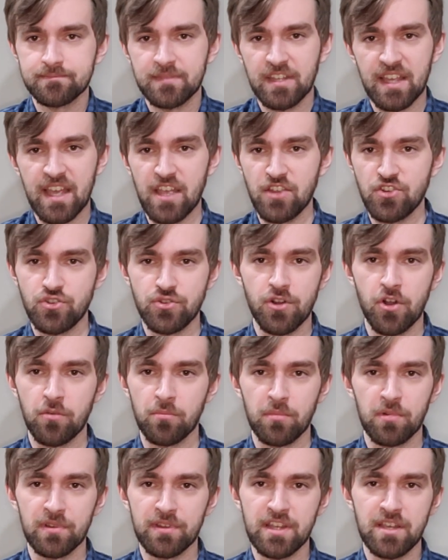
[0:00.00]
In case you
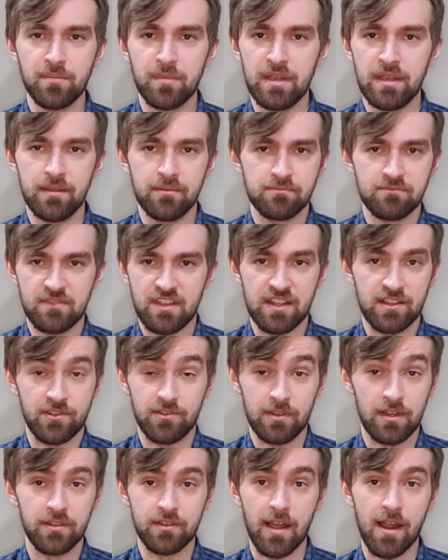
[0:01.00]
don't believe me, and
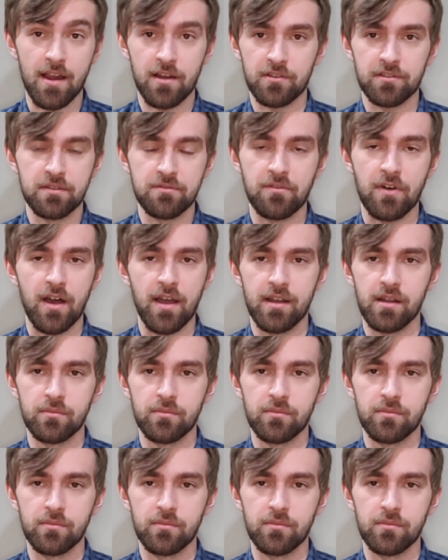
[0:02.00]
that's entirely fine.